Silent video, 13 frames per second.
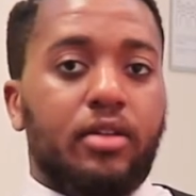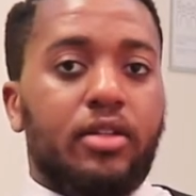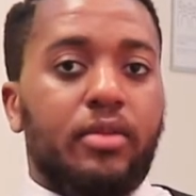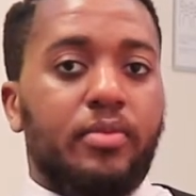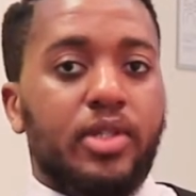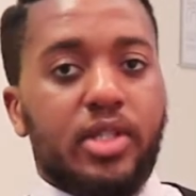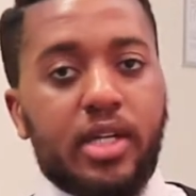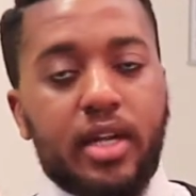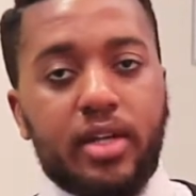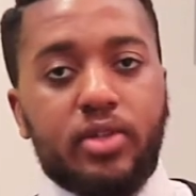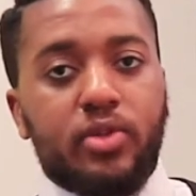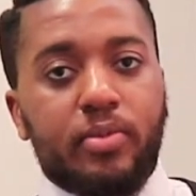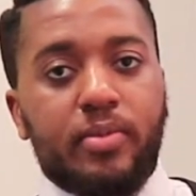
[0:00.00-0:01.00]
the machine
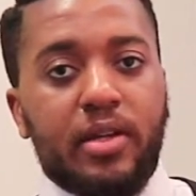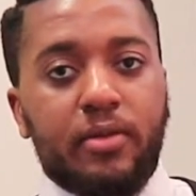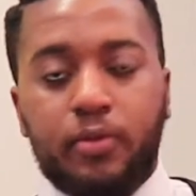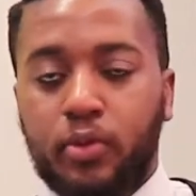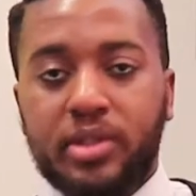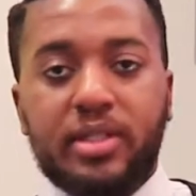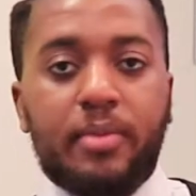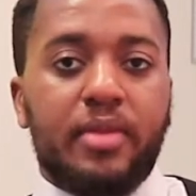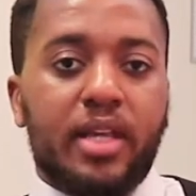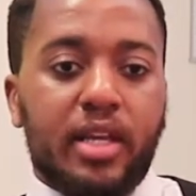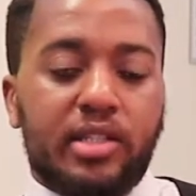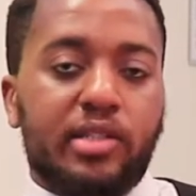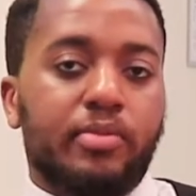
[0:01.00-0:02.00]
has to be for
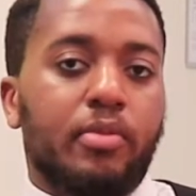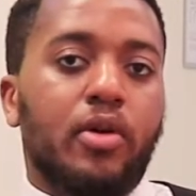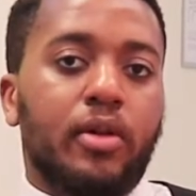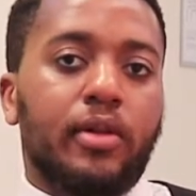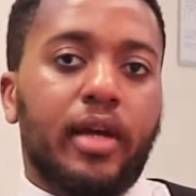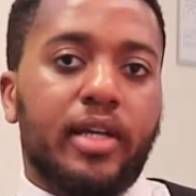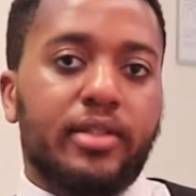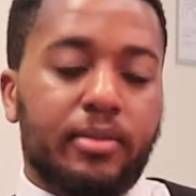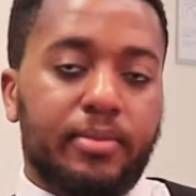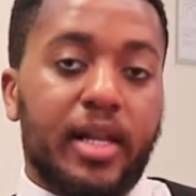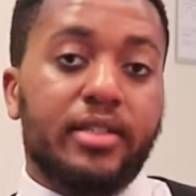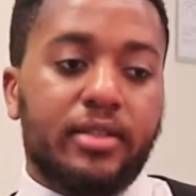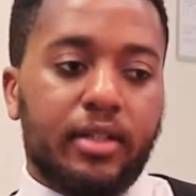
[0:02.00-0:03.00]
something as small as a
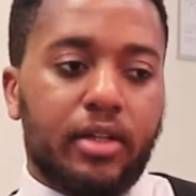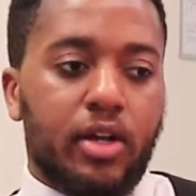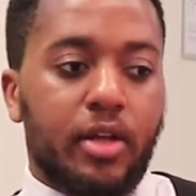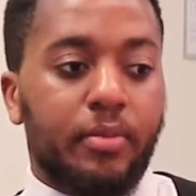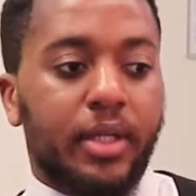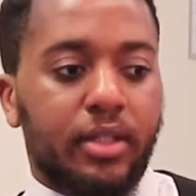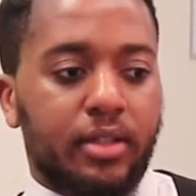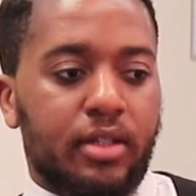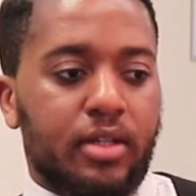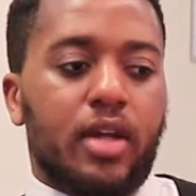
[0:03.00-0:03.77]
plastic helmet.